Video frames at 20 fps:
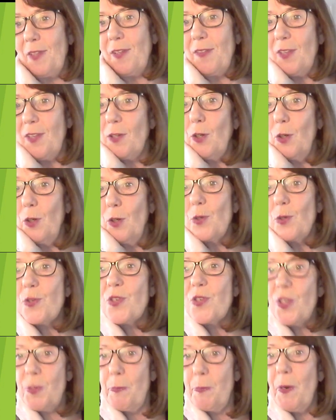that the
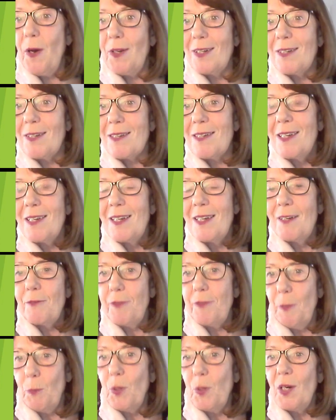closest point
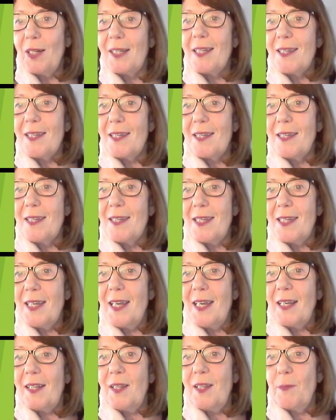from Workington to
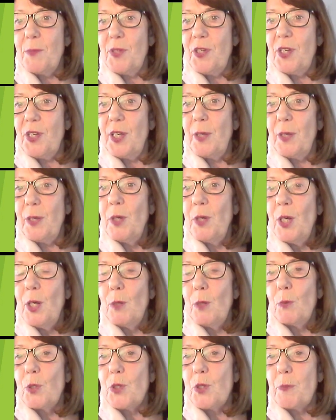take them to
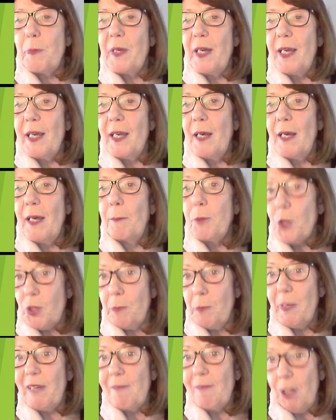would be
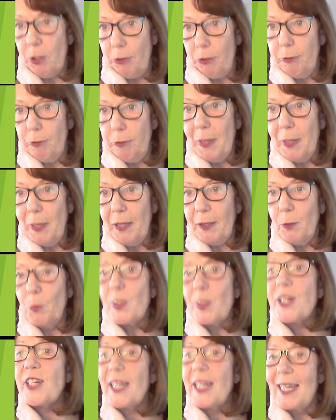Buttermere or Crummock,
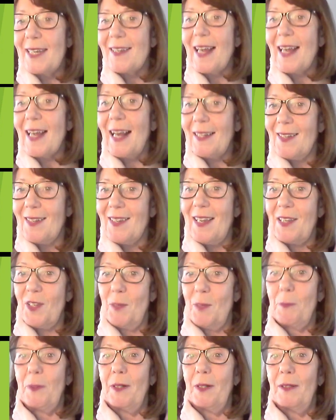which is
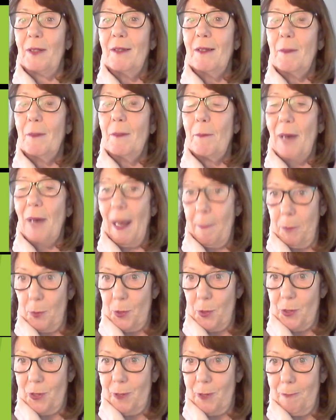accessible by
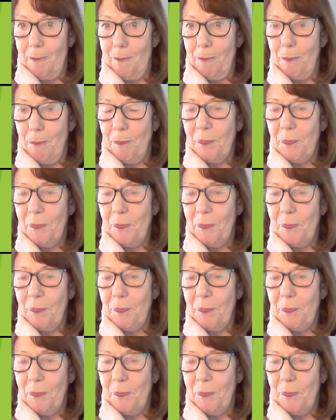bus.